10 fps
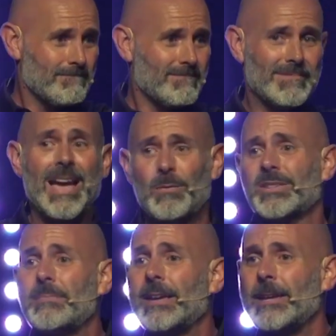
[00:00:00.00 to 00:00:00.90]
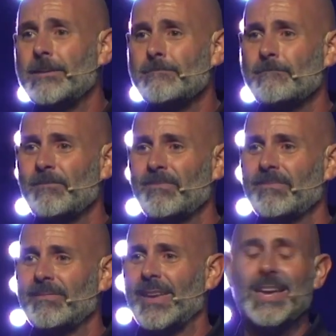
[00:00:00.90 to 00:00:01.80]
That was me.
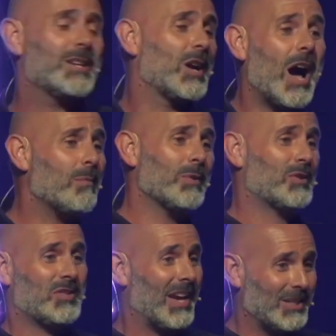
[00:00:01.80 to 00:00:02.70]
And God would say to